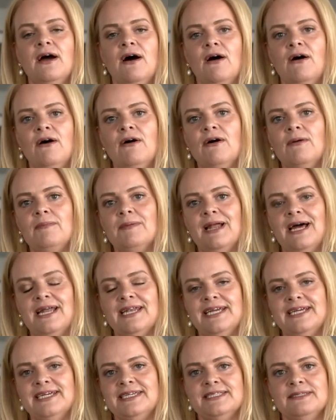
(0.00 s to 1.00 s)
are
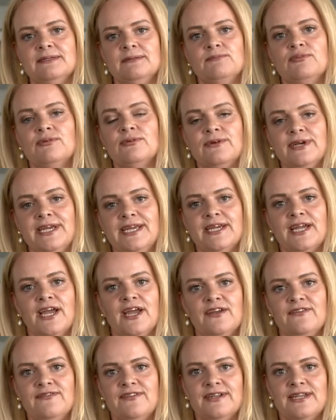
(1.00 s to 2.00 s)
planning
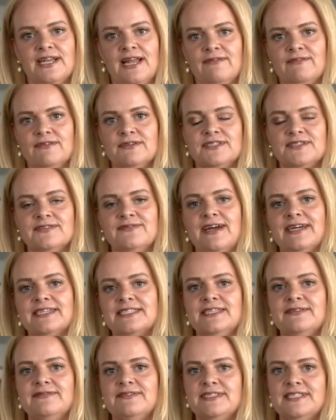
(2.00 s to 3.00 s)
pre-COVID levels of
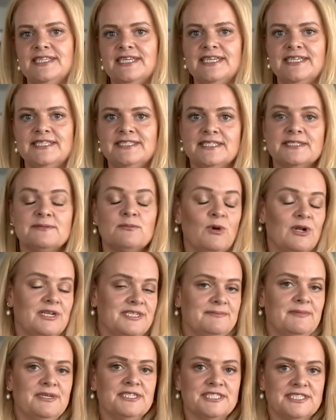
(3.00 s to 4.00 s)
activities as well, as
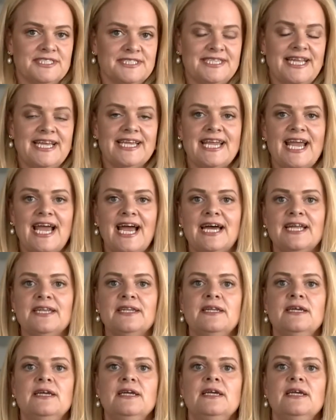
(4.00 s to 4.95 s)
much as they can